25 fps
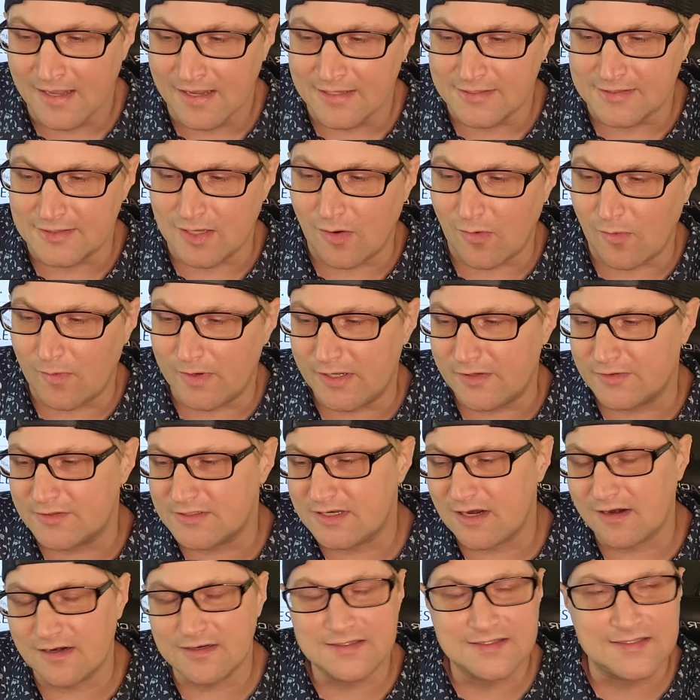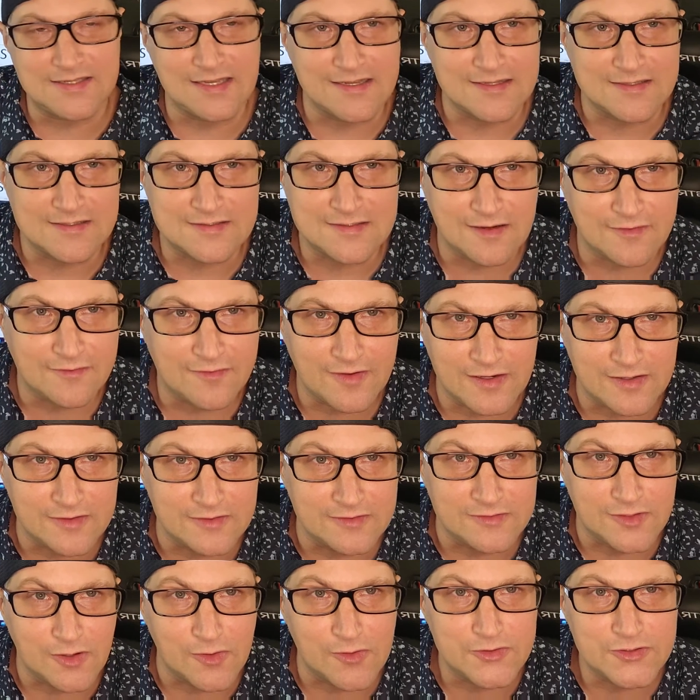So when you start seeing stuff
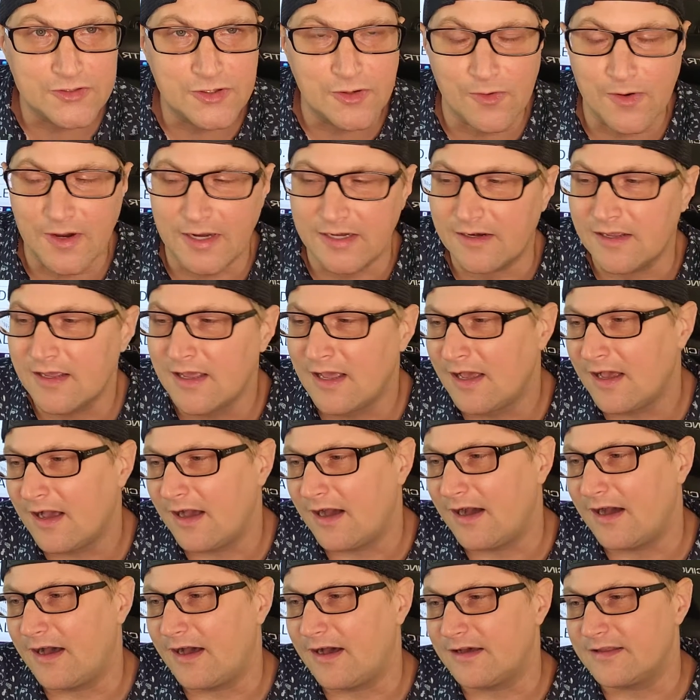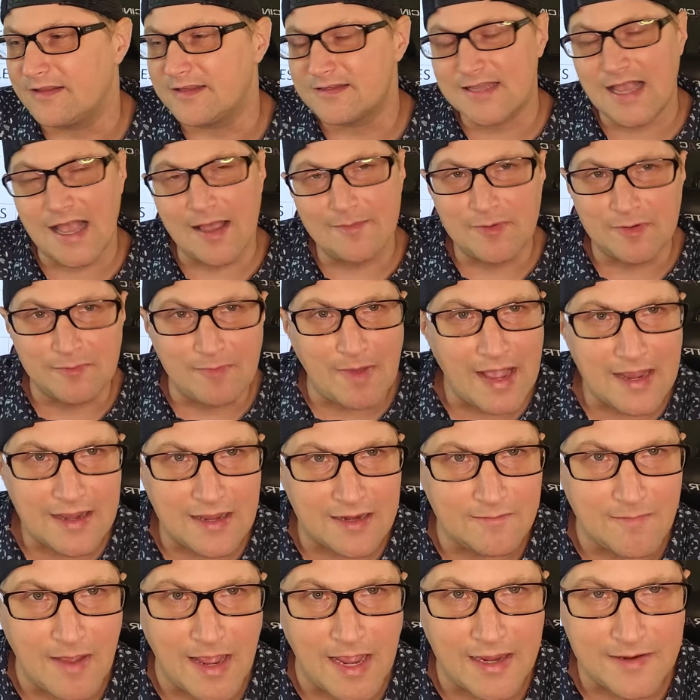on Dogecoin, this happened back
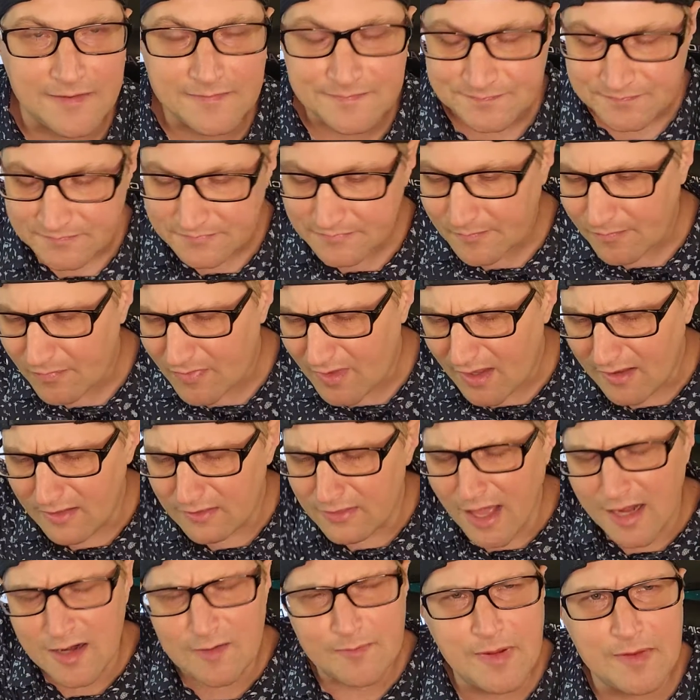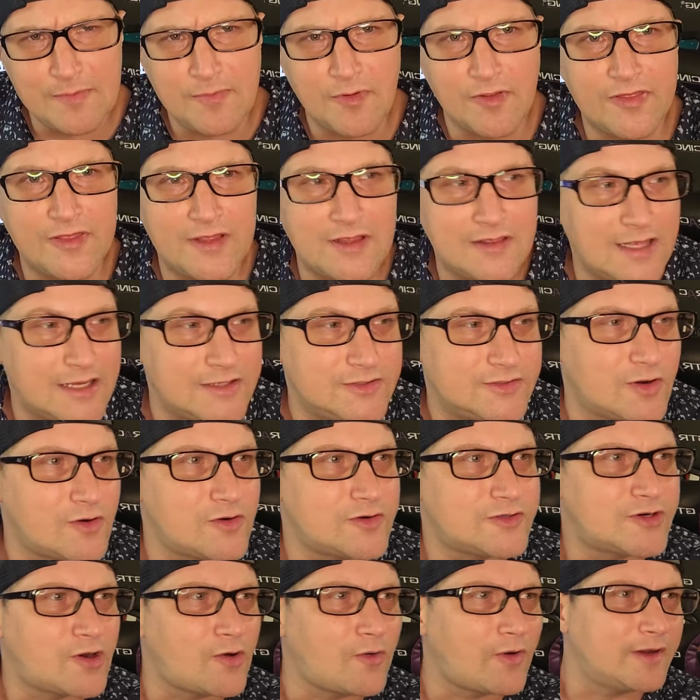in May. A lot of people think that
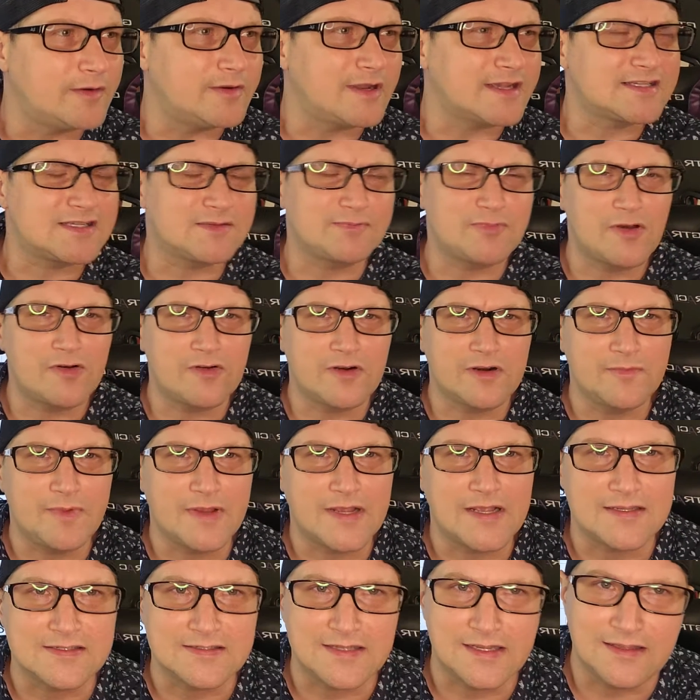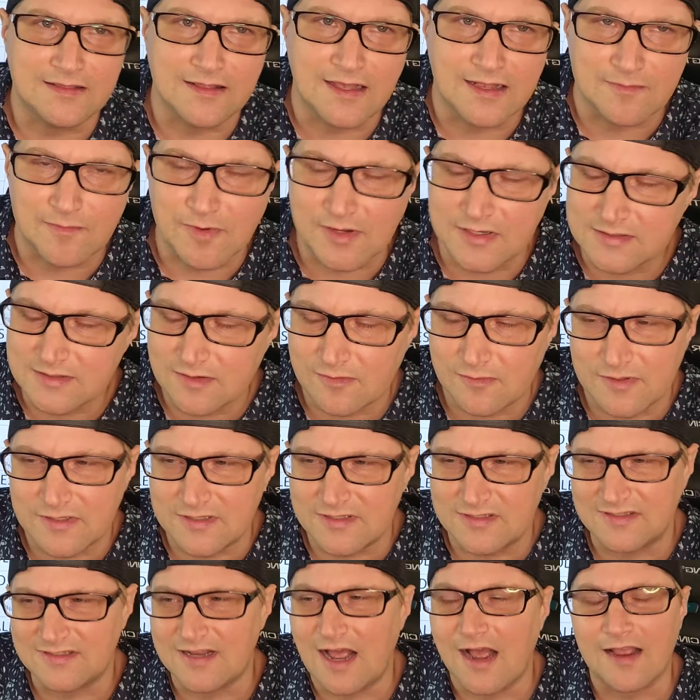Dogecoin exploded because Elon Musk
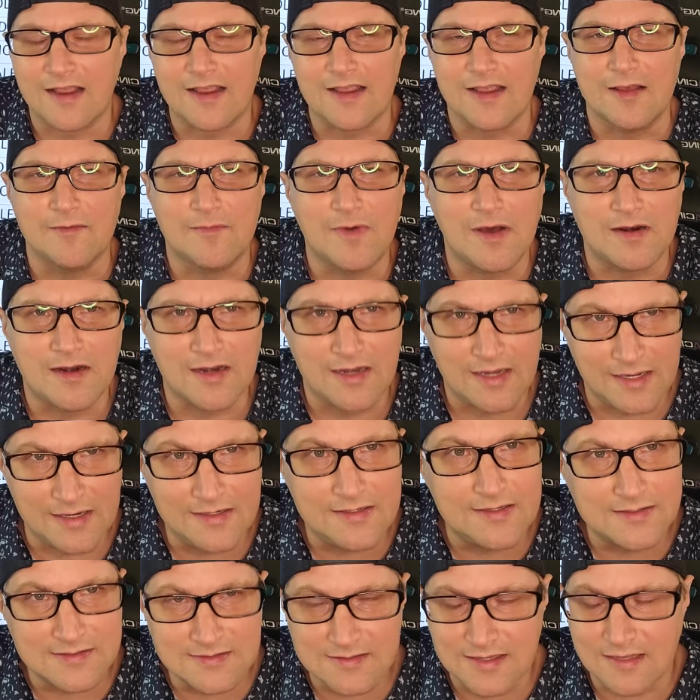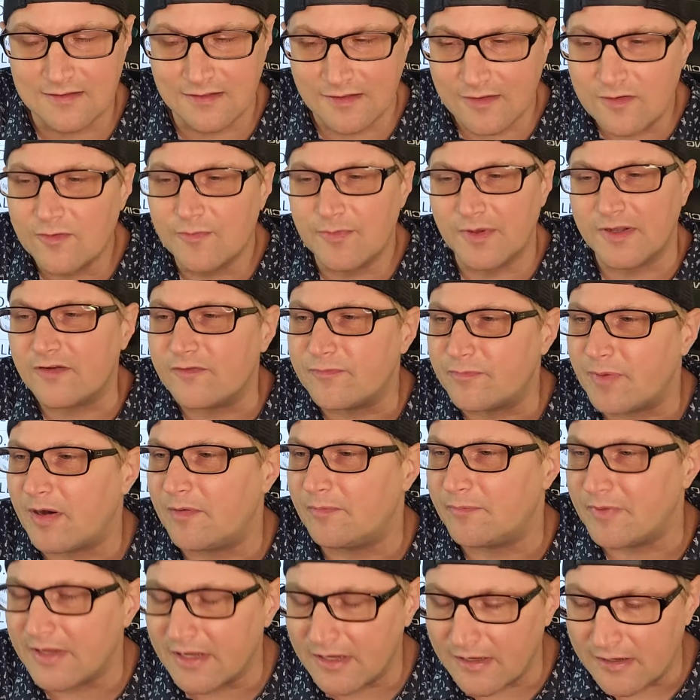was talking about it. He does a little bit of
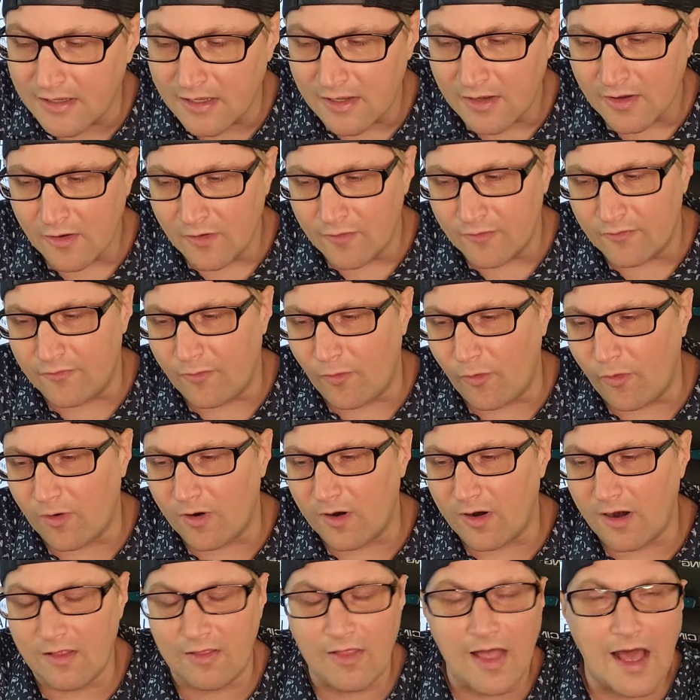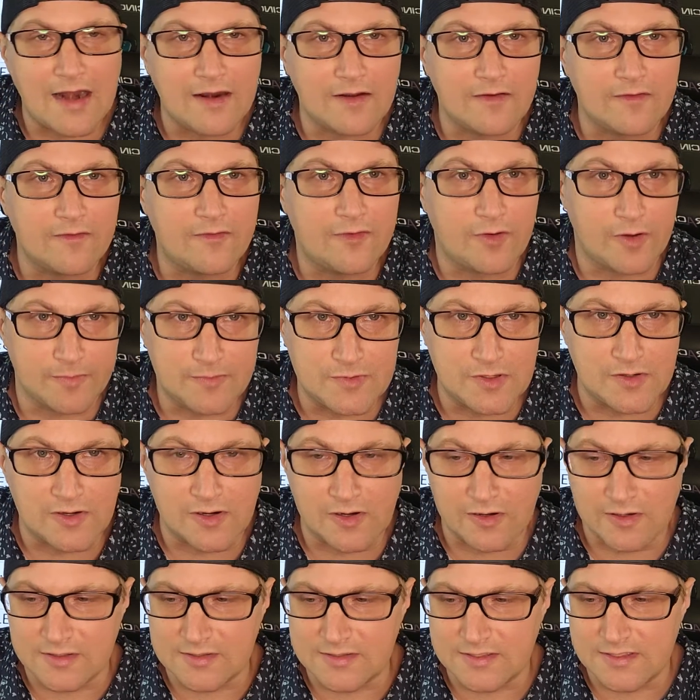pumping for a lot of
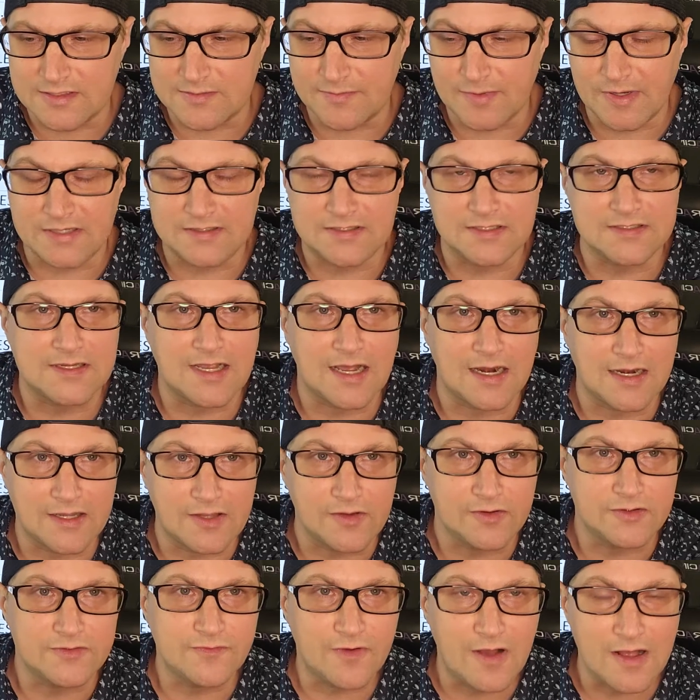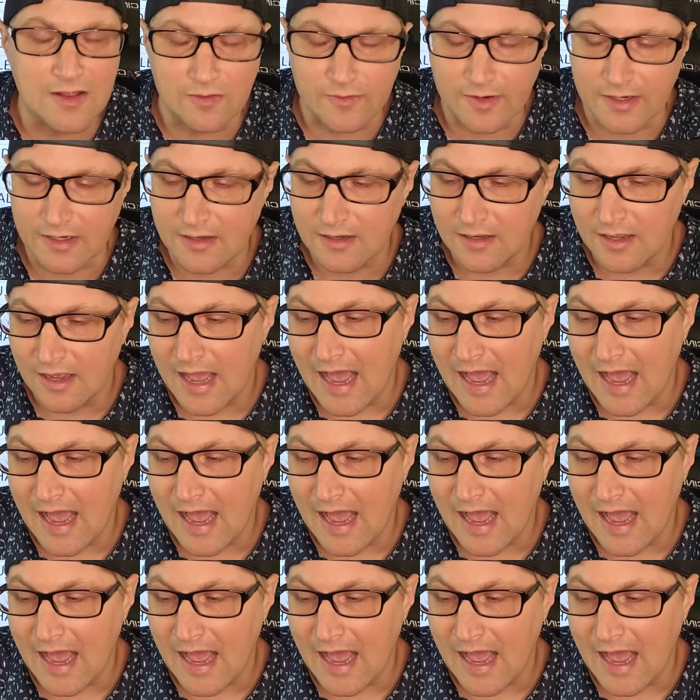cryptocurrencies because he's got a huge following.